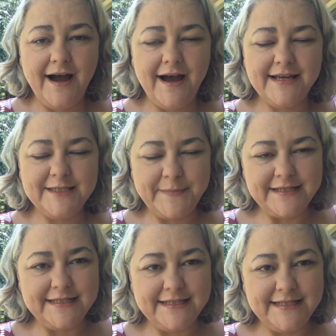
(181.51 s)
I
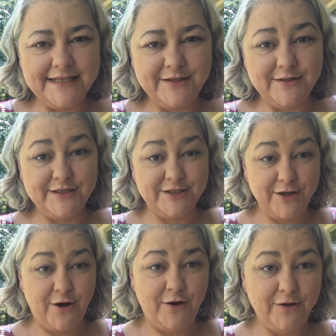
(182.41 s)
expected either a
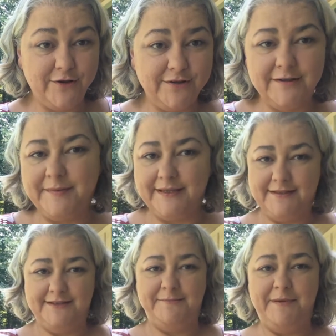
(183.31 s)
stall.
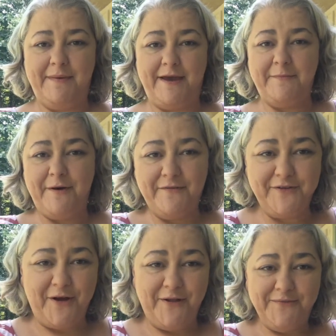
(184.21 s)
Let me back up off
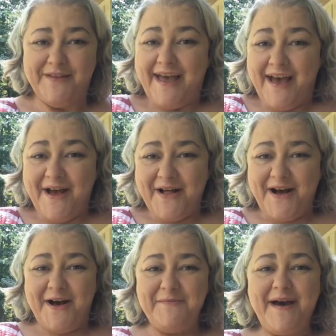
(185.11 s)
y'all.
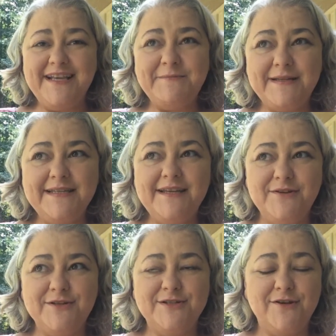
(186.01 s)
I expected
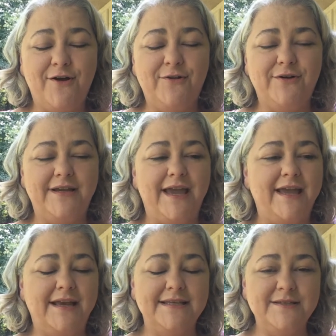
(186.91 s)
either a stall or a
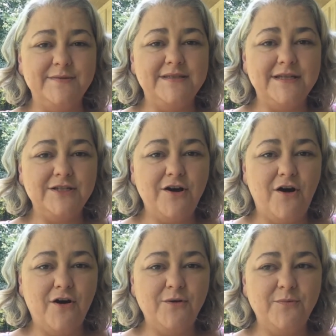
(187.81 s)
gain because it was such a
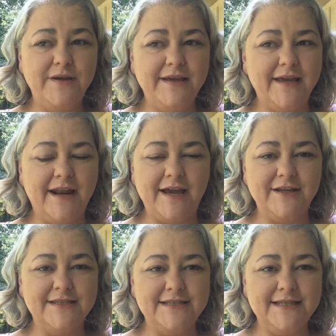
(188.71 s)
hard week and I
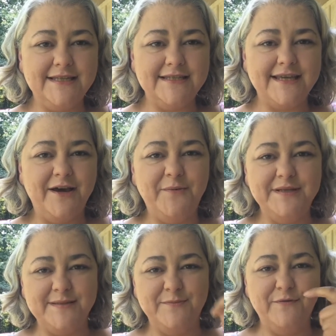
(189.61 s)
could see the scale
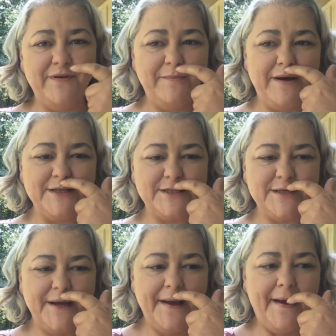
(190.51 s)
wasn't moving much,
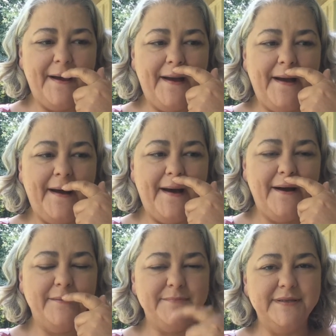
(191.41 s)

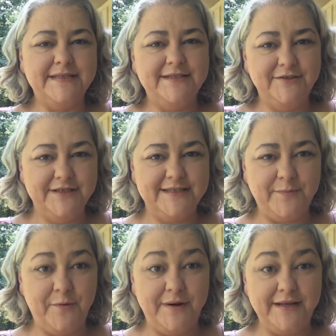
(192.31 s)
but still
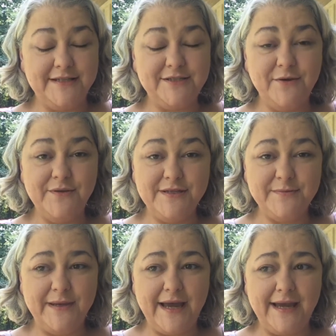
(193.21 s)
disappointing. So
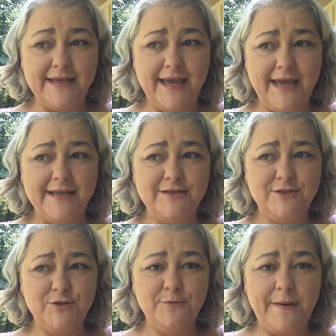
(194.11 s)
this week I gained
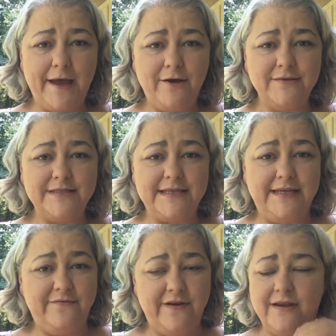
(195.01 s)
2 pounds
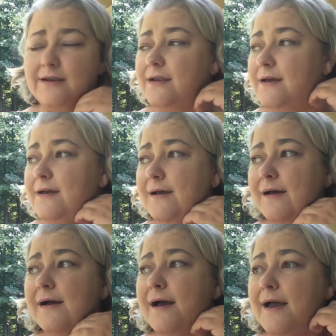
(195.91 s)
even,
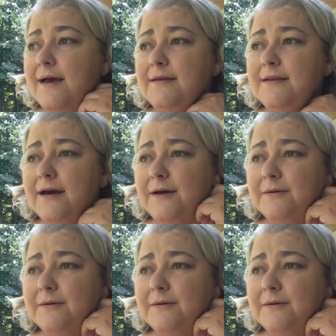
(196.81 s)
and